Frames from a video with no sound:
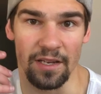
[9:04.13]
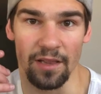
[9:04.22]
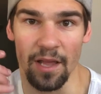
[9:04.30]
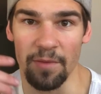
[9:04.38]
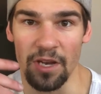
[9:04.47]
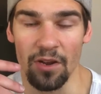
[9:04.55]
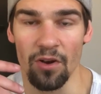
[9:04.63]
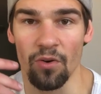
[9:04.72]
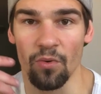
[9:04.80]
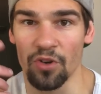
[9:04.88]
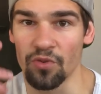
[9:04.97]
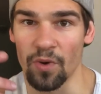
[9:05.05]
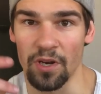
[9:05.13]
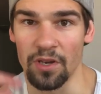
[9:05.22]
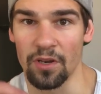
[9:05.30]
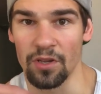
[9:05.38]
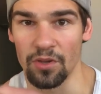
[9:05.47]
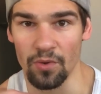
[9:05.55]
let me know which one
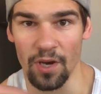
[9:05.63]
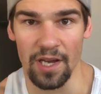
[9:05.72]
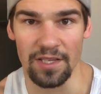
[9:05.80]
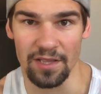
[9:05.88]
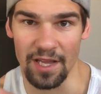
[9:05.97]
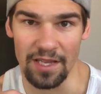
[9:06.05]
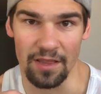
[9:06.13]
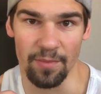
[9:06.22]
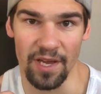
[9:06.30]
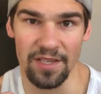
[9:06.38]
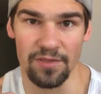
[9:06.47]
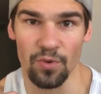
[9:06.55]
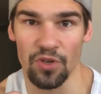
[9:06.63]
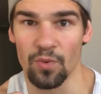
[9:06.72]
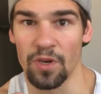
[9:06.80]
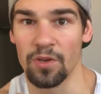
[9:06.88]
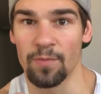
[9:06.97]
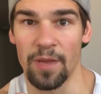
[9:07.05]
you guys like the best, which
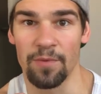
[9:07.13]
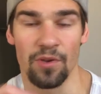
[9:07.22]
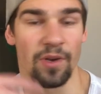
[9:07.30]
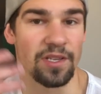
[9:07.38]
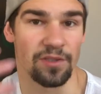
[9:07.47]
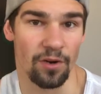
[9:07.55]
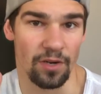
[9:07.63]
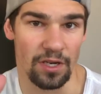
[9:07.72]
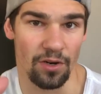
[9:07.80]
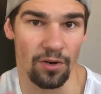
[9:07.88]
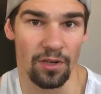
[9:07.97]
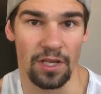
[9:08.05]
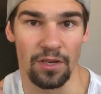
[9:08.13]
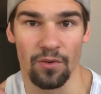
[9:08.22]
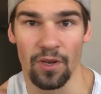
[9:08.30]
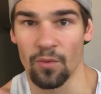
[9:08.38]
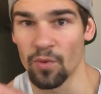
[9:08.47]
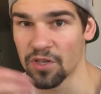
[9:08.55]
one maybe you guys are already currently
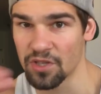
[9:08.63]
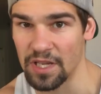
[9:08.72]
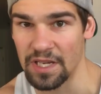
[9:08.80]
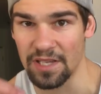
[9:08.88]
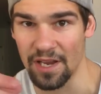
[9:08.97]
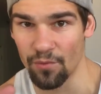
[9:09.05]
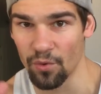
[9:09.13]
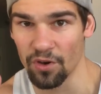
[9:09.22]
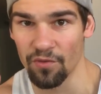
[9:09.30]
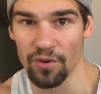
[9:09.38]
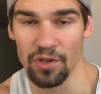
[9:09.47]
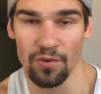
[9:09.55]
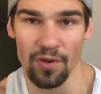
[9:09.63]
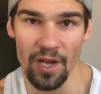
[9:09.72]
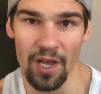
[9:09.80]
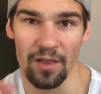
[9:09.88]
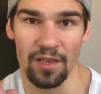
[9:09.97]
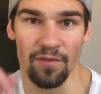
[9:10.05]
doing, which things have worked for you.
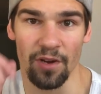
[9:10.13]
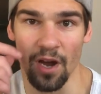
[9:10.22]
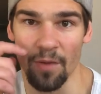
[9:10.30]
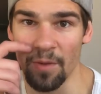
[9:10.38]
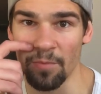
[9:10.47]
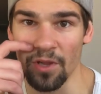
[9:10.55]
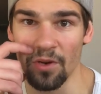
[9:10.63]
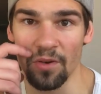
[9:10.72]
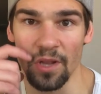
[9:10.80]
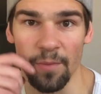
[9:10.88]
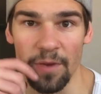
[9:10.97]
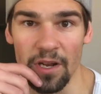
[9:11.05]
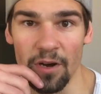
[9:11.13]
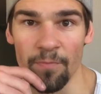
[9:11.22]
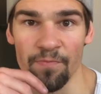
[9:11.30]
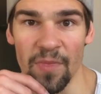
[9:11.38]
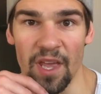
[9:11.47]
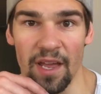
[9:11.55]
Leave a comment below and let me know,
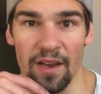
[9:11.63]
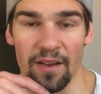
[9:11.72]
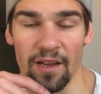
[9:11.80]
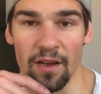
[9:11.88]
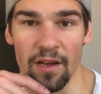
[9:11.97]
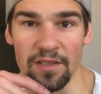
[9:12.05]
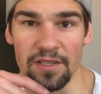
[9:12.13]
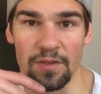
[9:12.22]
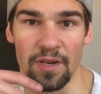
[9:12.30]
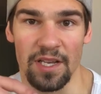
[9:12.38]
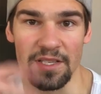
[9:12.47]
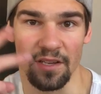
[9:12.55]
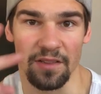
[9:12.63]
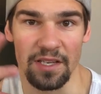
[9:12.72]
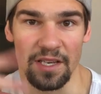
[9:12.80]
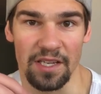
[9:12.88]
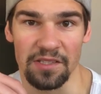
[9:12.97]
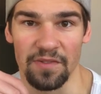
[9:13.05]
and I'll see you guys on the
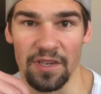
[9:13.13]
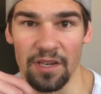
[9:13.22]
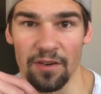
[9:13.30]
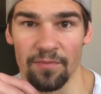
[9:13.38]
next video.